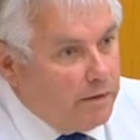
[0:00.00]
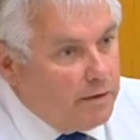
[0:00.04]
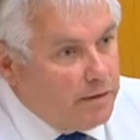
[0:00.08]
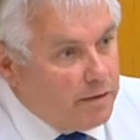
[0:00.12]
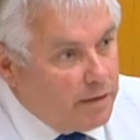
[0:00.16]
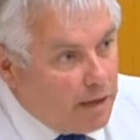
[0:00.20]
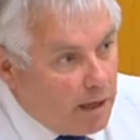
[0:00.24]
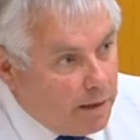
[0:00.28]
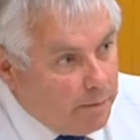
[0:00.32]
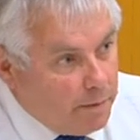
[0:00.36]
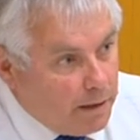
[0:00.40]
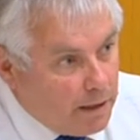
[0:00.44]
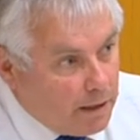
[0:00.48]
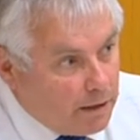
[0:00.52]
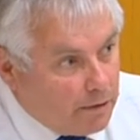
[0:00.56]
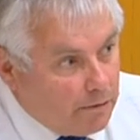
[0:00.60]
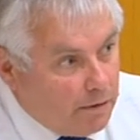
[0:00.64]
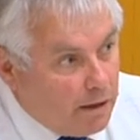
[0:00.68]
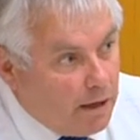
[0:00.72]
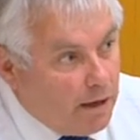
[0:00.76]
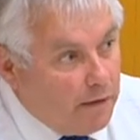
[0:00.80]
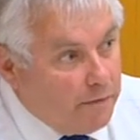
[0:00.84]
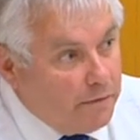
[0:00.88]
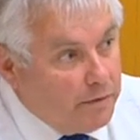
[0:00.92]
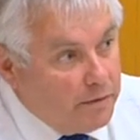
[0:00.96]
same
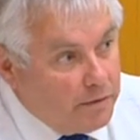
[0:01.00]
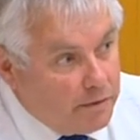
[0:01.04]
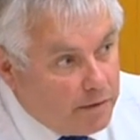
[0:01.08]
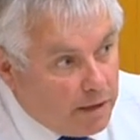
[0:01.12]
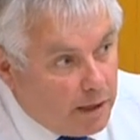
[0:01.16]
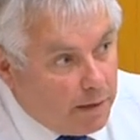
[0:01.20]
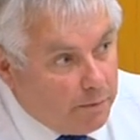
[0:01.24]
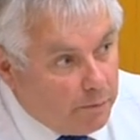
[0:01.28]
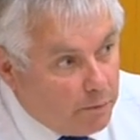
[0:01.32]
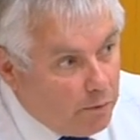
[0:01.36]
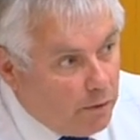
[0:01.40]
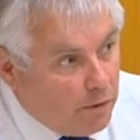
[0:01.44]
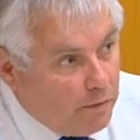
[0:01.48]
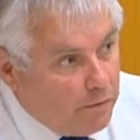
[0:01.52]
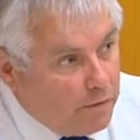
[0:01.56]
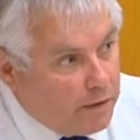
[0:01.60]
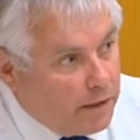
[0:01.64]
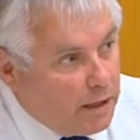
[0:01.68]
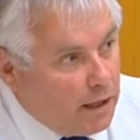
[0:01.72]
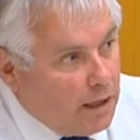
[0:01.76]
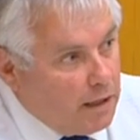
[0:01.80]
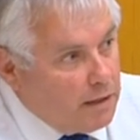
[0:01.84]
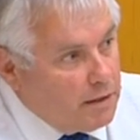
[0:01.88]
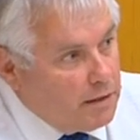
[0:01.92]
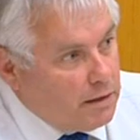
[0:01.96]
aircraft, same
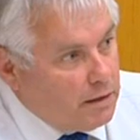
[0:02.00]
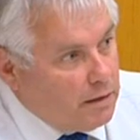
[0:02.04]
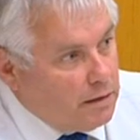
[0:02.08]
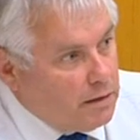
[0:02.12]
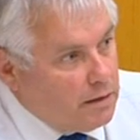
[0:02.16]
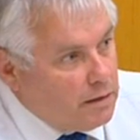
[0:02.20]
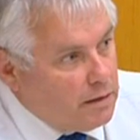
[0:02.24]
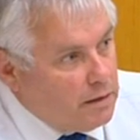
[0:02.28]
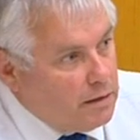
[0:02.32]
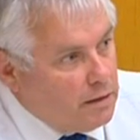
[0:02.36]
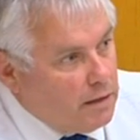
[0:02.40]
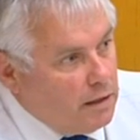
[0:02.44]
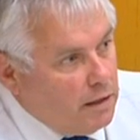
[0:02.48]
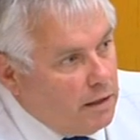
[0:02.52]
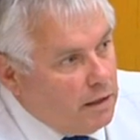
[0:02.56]
qualifications,